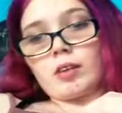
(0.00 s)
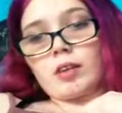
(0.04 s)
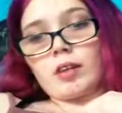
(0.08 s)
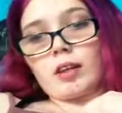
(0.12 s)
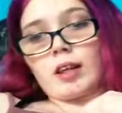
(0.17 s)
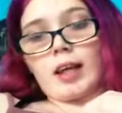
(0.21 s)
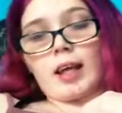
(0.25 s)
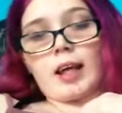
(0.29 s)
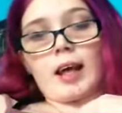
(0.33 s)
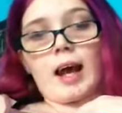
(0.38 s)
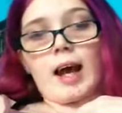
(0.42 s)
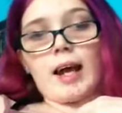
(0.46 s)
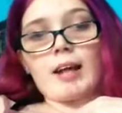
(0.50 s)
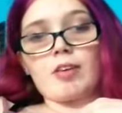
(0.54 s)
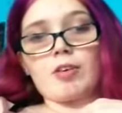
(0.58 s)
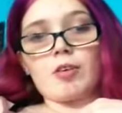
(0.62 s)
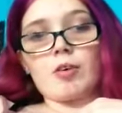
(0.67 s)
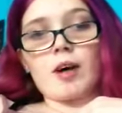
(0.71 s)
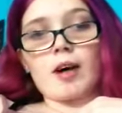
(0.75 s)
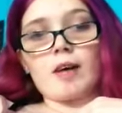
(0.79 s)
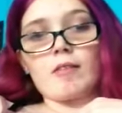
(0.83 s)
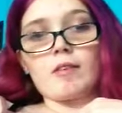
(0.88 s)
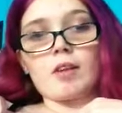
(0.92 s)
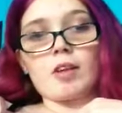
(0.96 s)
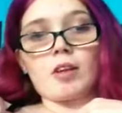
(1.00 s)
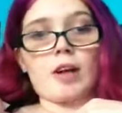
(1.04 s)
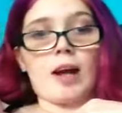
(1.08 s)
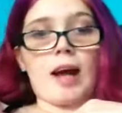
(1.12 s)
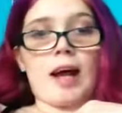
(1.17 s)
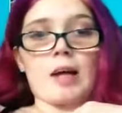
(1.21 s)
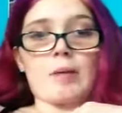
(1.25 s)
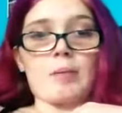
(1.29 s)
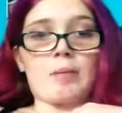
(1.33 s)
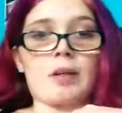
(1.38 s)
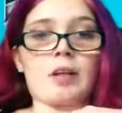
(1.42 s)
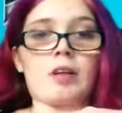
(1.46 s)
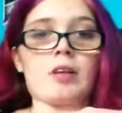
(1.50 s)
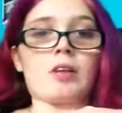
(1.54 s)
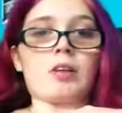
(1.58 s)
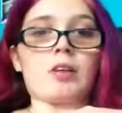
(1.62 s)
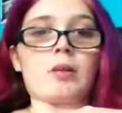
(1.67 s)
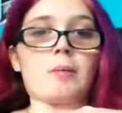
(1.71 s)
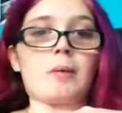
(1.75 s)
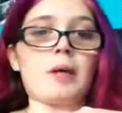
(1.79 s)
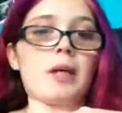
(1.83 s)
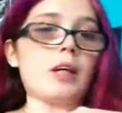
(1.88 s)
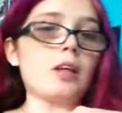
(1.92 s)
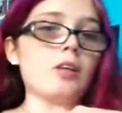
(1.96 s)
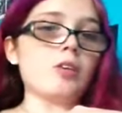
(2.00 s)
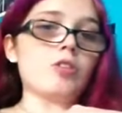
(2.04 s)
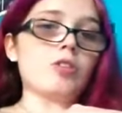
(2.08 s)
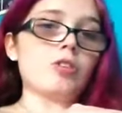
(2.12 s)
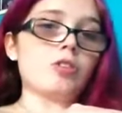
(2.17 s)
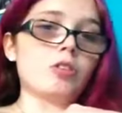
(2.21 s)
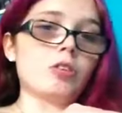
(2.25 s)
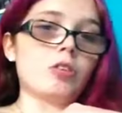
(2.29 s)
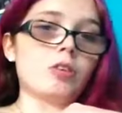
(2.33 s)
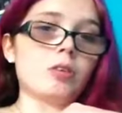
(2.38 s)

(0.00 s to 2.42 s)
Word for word: like, I do have another admin on the page.